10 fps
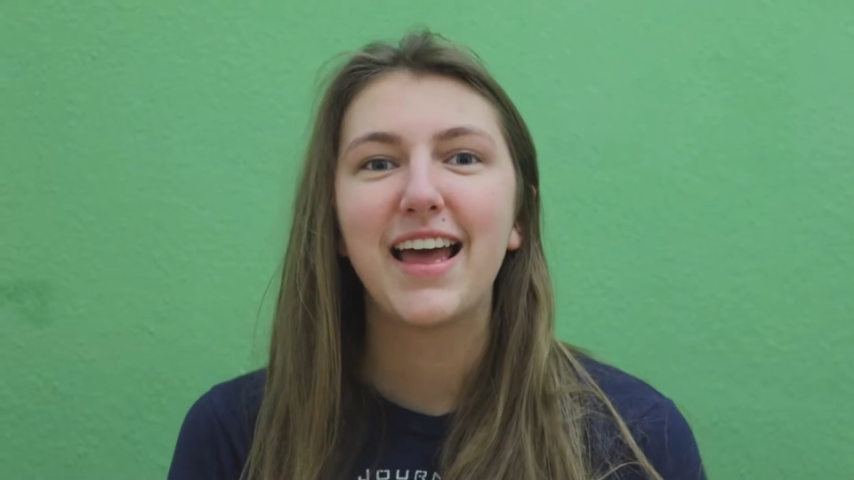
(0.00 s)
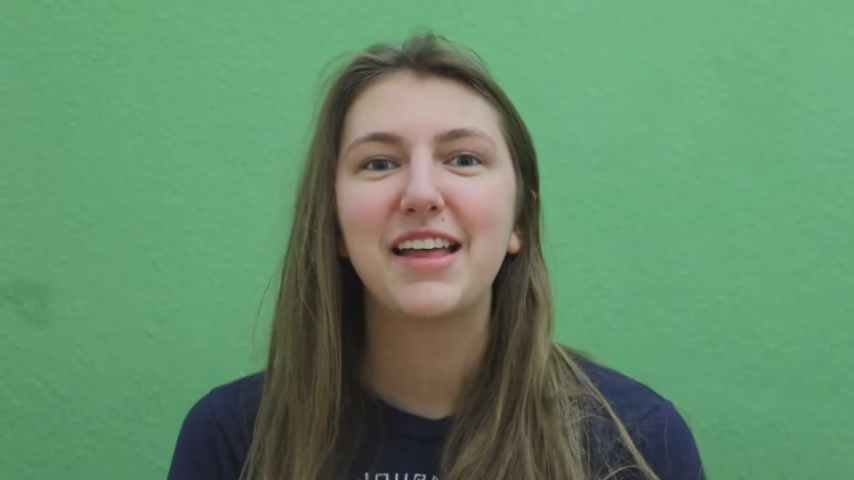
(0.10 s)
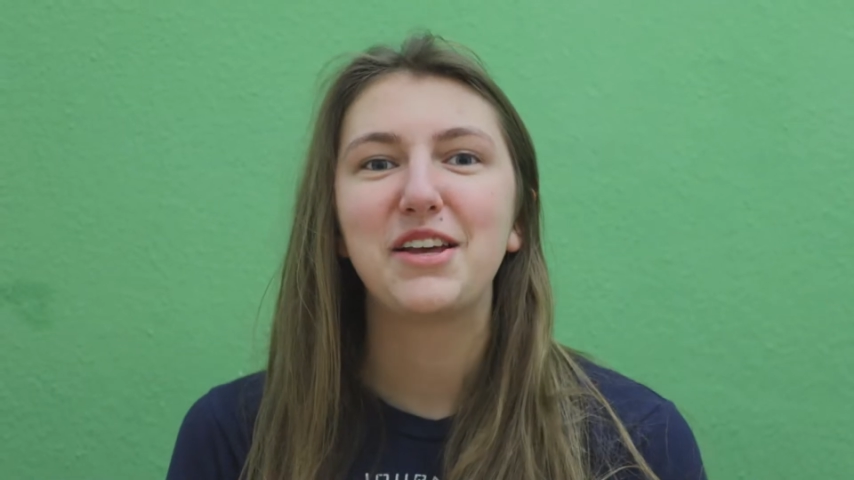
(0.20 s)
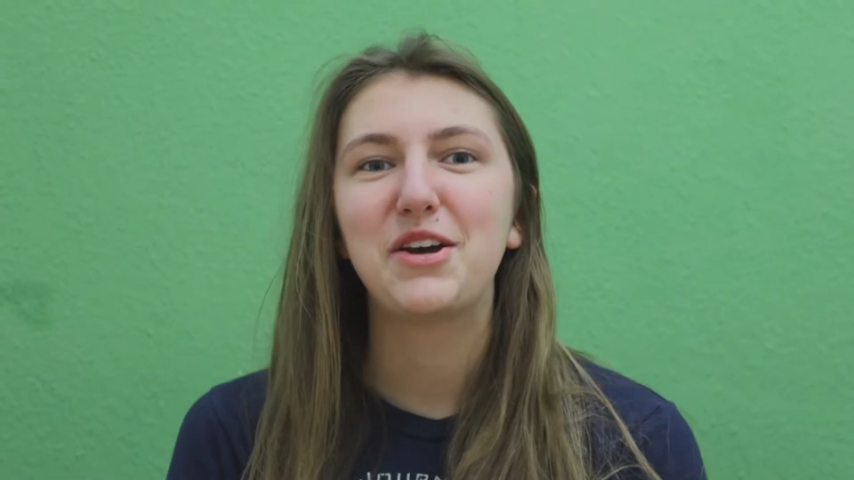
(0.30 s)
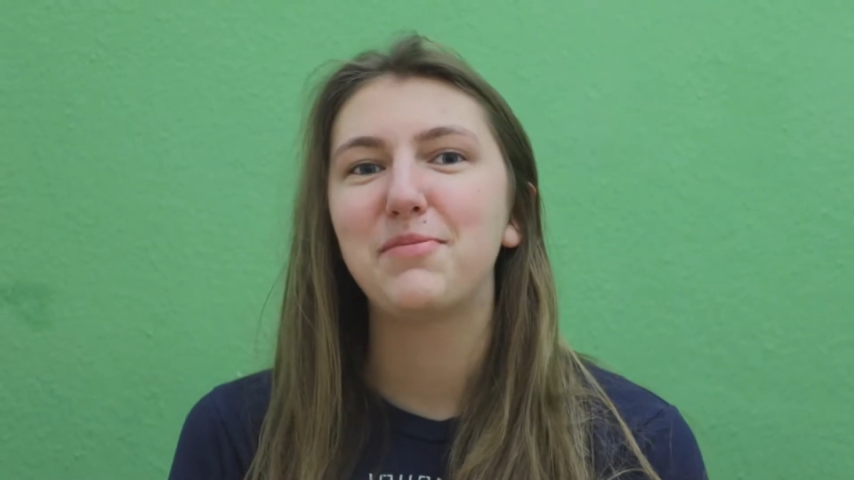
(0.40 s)

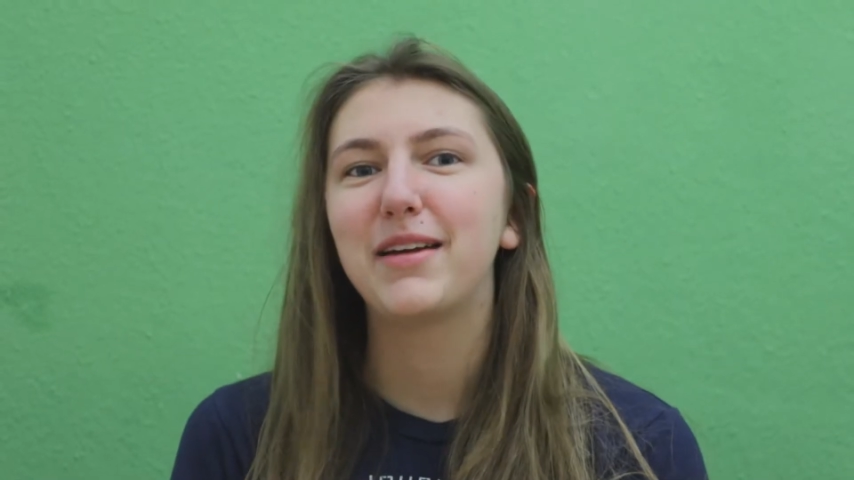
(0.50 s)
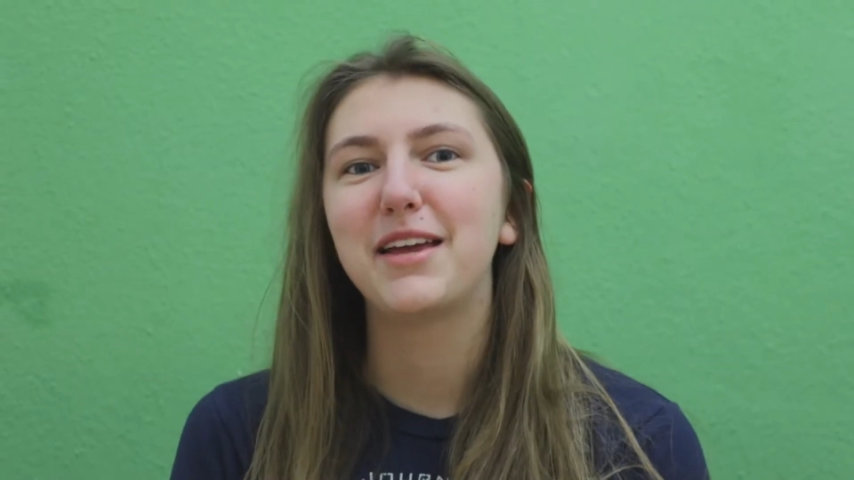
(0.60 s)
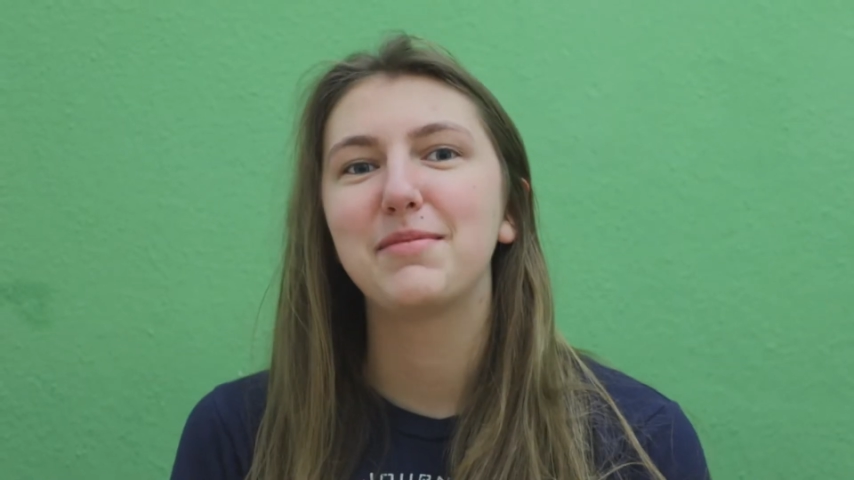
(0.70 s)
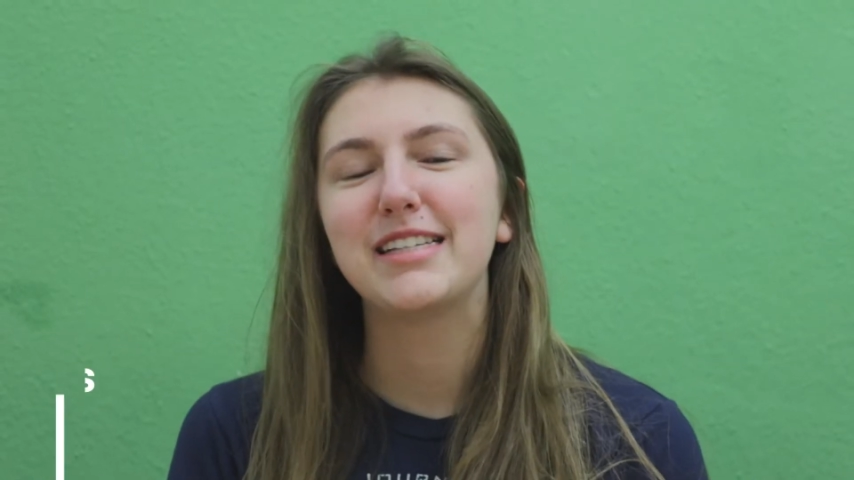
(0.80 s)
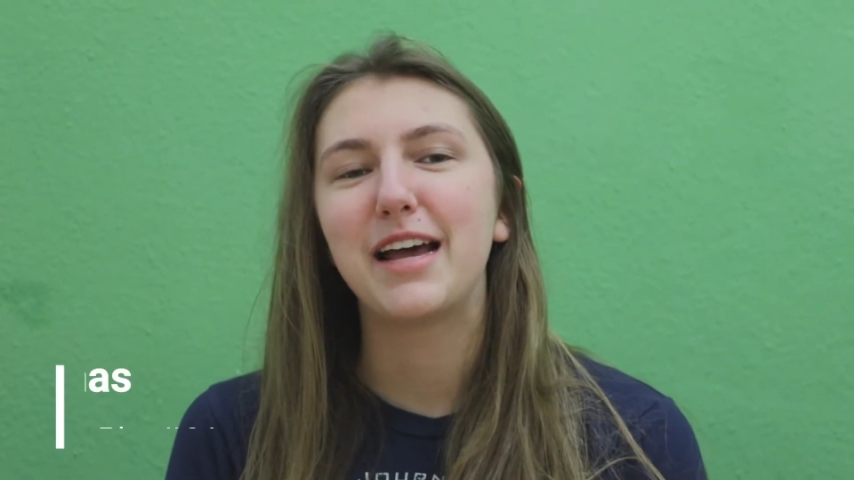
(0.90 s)
Hello, my
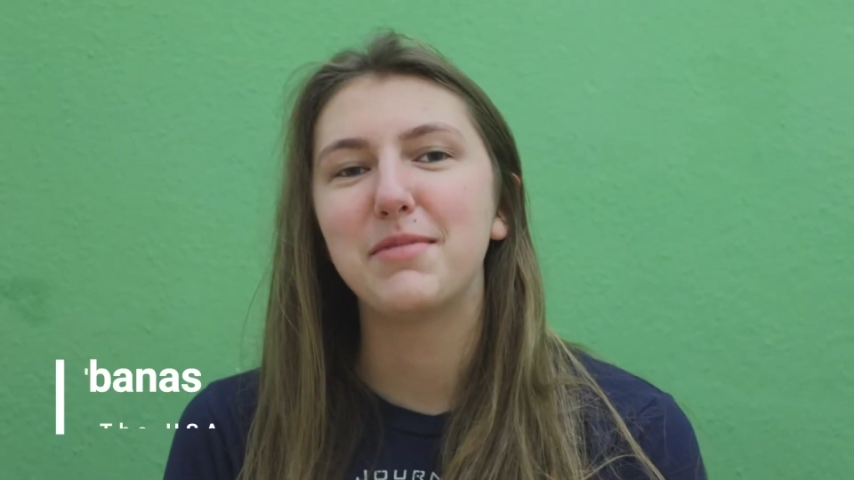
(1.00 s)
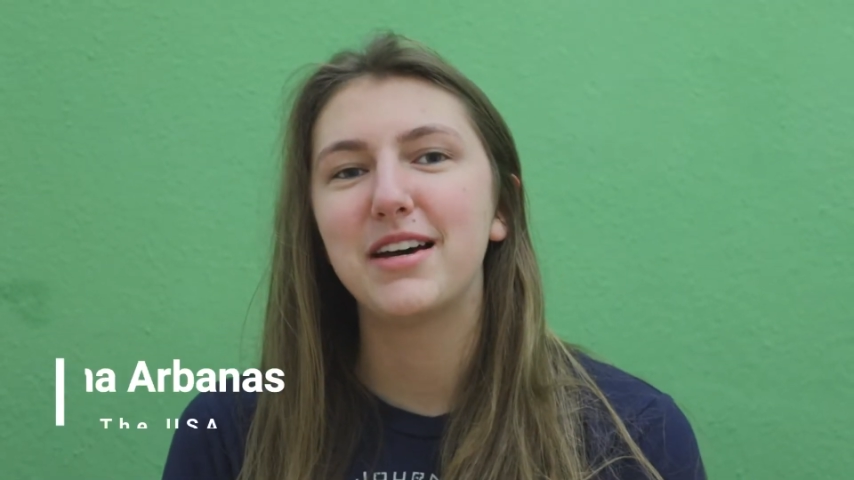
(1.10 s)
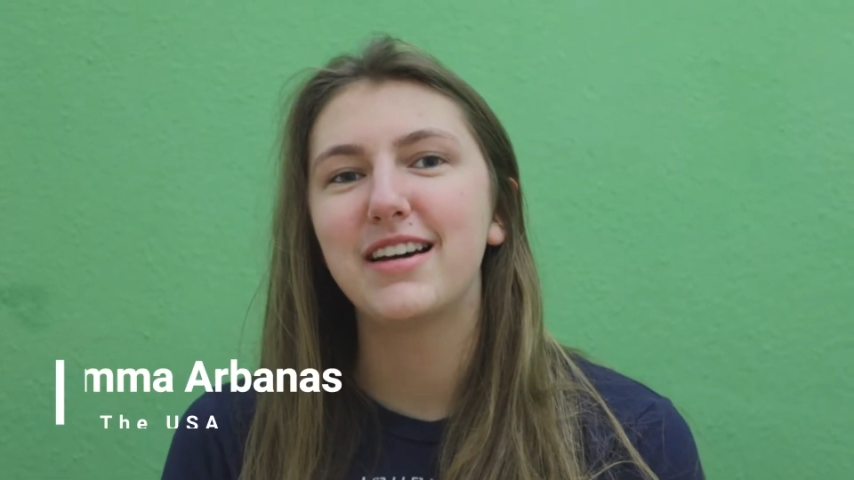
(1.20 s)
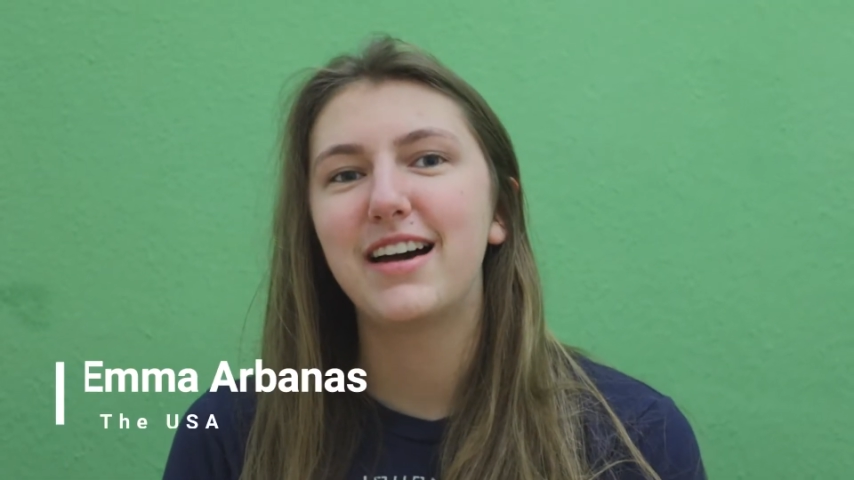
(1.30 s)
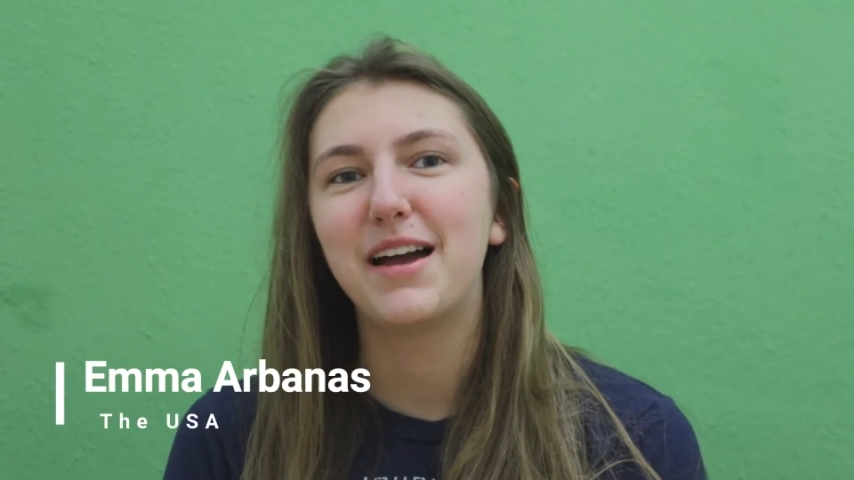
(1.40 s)
name is Emma.